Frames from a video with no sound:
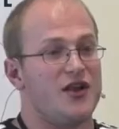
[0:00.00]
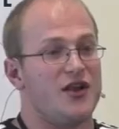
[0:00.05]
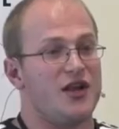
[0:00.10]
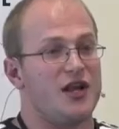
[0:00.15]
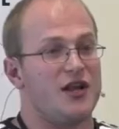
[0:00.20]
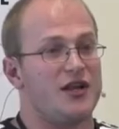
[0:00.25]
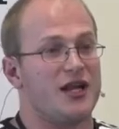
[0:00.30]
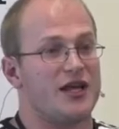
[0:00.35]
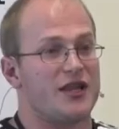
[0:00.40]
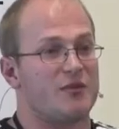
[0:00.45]
Now,
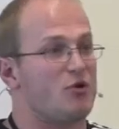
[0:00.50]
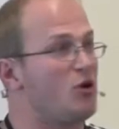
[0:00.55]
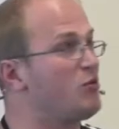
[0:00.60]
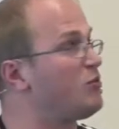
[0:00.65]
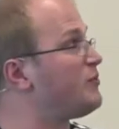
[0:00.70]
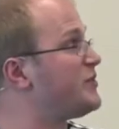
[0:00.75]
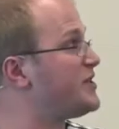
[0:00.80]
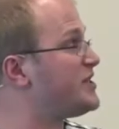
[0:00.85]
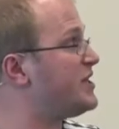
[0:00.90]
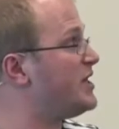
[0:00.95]
now the
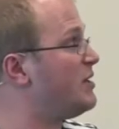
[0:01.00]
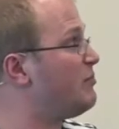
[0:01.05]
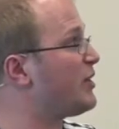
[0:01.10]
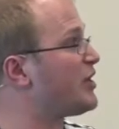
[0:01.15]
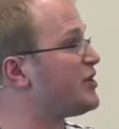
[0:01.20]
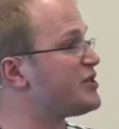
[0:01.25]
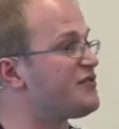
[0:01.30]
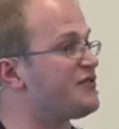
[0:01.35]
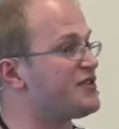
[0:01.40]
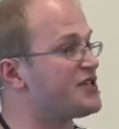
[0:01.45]
problem is here,
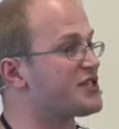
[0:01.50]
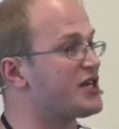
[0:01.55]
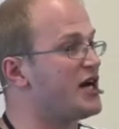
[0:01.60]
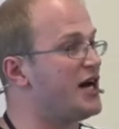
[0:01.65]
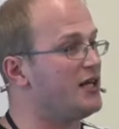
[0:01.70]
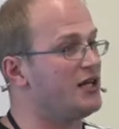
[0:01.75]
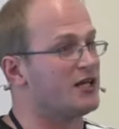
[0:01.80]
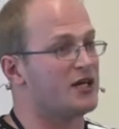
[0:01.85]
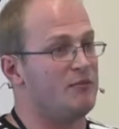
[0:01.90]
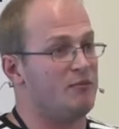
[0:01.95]
because of a
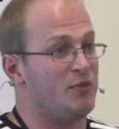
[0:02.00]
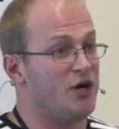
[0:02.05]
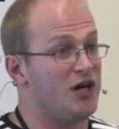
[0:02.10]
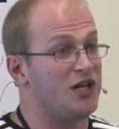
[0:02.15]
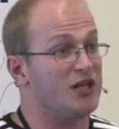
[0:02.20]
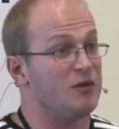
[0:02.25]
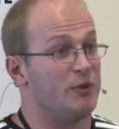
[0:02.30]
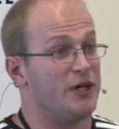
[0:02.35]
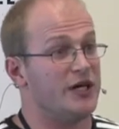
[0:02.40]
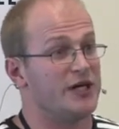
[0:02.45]
Scala
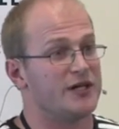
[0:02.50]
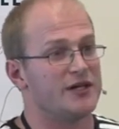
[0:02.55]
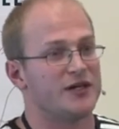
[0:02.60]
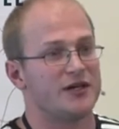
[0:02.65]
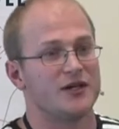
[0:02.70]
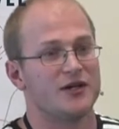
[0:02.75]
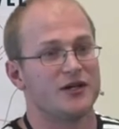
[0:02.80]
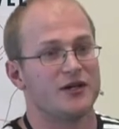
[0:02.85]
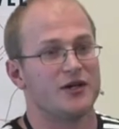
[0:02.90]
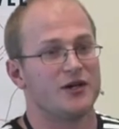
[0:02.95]
compiler bug,
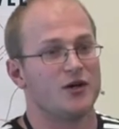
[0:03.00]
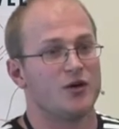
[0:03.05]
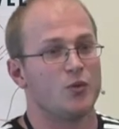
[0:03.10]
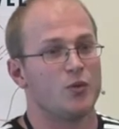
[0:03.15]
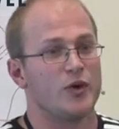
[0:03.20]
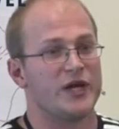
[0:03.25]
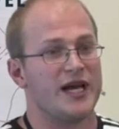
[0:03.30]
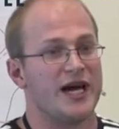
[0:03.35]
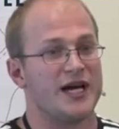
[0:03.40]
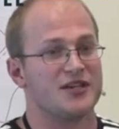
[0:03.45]

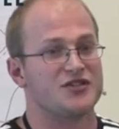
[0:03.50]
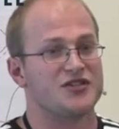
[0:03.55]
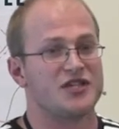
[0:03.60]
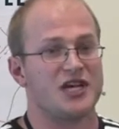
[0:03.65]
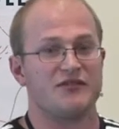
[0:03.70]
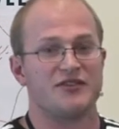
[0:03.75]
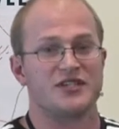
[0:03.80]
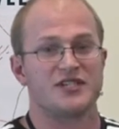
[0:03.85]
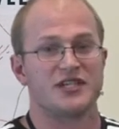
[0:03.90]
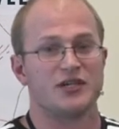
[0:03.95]
we can't just
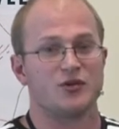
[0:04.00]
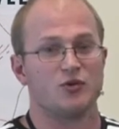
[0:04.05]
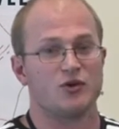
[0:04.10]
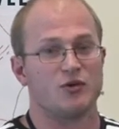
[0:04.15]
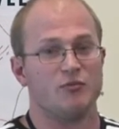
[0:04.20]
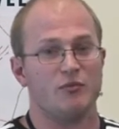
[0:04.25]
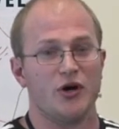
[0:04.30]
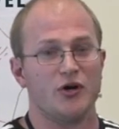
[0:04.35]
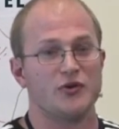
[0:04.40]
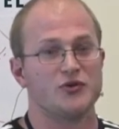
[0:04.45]
have a single
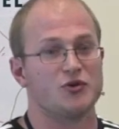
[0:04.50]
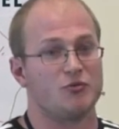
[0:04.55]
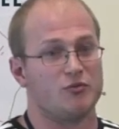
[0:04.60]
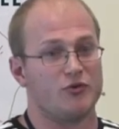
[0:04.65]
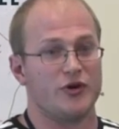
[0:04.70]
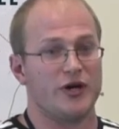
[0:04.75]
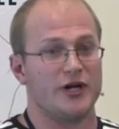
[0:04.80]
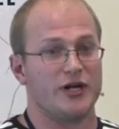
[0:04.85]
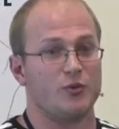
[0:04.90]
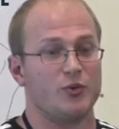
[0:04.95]
compose
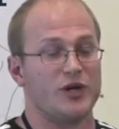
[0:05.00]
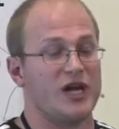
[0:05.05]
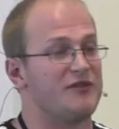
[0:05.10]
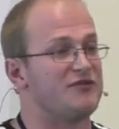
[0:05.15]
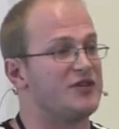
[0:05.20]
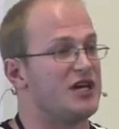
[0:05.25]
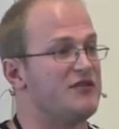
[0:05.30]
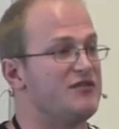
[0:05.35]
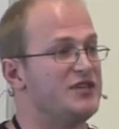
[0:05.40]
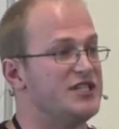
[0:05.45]
operator. We have
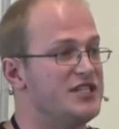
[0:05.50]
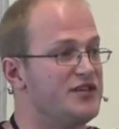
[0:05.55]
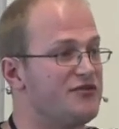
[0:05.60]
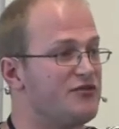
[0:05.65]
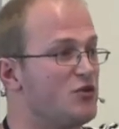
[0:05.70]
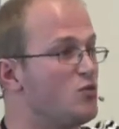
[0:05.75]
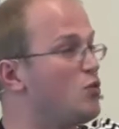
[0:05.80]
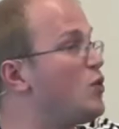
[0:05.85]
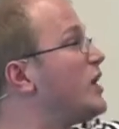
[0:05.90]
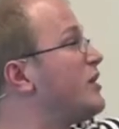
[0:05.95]
to have a
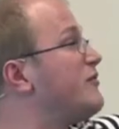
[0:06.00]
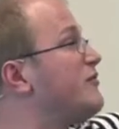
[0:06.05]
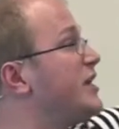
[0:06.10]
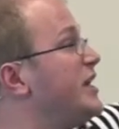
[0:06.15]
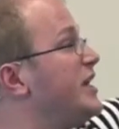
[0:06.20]
different one for